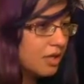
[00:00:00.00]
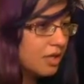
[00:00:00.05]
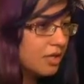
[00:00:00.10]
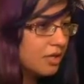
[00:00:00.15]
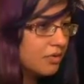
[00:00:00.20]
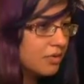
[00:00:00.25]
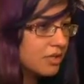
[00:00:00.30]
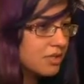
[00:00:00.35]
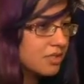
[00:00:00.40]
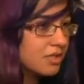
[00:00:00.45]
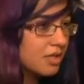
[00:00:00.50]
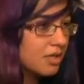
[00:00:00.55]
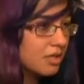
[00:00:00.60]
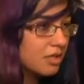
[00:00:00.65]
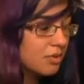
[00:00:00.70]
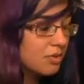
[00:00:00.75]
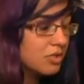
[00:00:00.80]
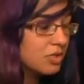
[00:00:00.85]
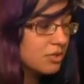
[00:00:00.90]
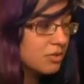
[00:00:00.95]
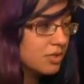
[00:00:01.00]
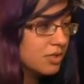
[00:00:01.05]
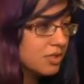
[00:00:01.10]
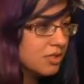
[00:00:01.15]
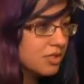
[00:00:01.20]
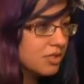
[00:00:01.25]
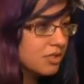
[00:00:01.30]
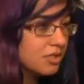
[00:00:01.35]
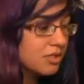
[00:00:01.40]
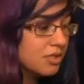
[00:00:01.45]
I know exactly which one
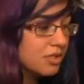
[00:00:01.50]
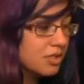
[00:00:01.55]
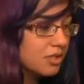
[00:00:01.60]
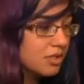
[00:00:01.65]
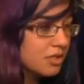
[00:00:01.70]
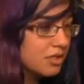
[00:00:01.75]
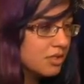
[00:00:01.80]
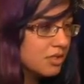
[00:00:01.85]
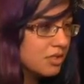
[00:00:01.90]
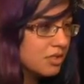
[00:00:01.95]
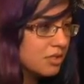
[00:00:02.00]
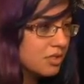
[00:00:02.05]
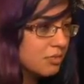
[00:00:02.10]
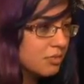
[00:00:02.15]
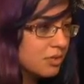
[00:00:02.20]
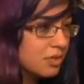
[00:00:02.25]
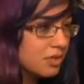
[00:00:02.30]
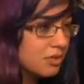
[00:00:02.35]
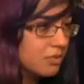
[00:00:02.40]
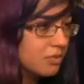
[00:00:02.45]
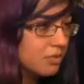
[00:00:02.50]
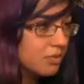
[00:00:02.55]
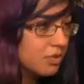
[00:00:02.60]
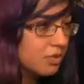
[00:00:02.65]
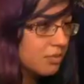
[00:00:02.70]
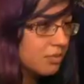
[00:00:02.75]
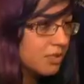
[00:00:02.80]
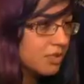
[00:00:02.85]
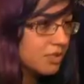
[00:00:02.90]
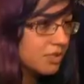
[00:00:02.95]
this is. And this is the one that
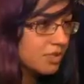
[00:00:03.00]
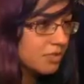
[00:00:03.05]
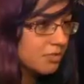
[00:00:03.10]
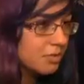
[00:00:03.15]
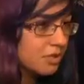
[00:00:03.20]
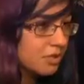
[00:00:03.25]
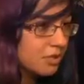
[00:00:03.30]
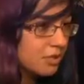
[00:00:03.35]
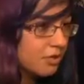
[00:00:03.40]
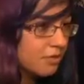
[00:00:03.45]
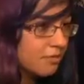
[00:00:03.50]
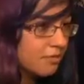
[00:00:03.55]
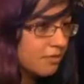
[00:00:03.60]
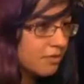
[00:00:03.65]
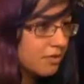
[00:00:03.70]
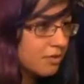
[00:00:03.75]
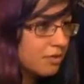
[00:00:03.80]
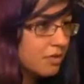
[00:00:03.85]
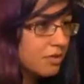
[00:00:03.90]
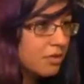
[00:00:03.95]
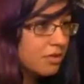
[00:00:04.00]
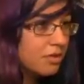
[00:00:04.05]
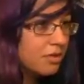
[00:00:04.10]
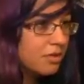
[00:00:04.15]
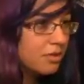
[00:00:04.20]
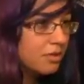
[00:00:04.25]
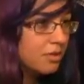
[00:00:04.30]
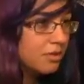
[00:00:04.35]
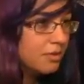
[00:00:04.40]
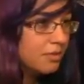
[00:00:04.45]
really pisses me off.
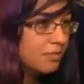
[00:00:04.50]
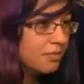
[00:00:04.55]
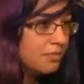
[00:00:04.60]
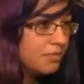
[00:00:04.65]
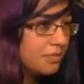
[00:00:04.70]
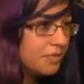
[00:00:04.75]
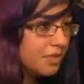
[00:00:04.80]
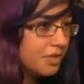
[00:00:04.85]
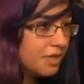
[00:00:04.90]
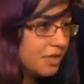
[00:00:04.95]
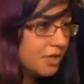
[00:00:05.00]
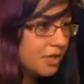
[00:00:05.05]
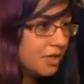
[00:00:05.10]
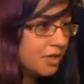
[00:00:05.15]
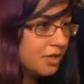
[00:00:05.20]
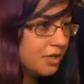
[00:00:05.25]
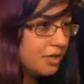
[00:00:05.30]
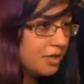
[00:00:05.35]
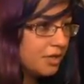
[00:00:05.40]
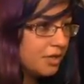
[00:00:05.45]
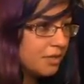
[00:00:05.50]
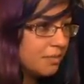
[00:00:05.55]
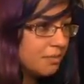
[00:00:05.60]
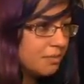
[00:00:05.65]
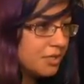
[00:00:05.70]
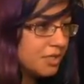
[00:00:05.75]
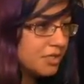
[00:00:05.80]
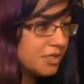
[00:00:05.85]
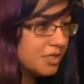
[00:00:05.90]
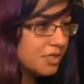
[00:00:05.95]
And it
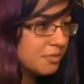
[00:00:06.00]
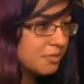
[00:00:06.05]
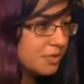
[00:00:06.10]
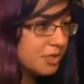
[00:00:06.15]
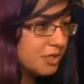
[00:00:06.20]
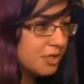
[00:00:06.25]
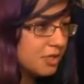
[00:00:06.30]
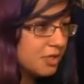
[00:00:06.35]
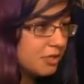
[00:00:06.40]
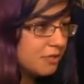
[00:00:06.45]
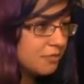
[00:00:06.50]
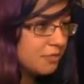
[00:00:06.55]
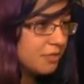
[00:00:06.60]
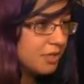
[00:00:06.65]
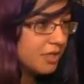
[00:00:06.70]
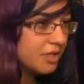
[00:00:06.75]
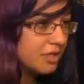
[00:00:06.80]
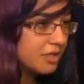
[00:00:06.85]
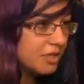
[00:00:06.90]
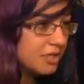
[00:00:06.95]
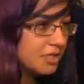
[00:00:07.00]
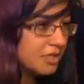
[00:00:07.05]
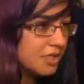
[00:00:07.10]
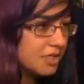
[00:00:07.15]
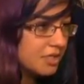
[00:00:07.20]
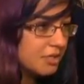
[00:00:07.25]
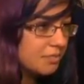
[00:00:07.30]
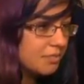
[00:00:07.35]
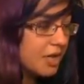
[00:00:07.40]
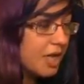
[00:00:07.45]
pisses me off because
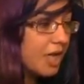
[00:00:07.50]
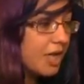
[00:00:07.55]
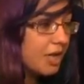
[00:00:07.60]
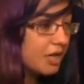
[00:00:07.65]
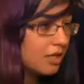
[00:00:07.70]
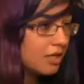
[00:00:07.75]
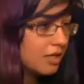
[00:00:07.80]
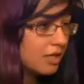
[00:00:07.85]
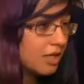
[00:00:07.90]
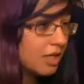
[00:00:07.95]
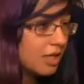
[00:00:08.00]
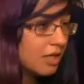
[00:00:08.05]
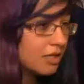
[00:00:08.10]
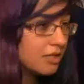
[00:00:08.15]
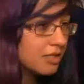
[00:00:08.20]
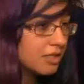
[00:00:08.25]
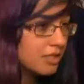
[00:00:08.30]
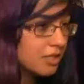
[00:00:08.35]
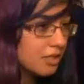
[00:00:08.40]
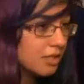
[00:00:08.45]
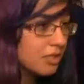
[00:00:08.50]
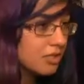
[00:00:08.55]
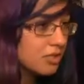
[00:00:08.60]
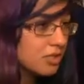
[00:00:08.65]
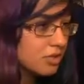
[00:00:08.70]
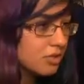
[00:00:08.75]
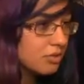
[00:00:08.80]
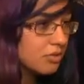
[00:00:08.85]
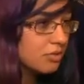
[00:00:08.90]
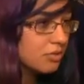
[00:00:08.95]
it's a pain in the ass to get
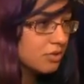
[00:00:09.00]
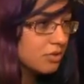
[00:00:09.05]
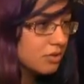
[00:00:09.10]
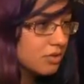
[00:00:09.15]
to.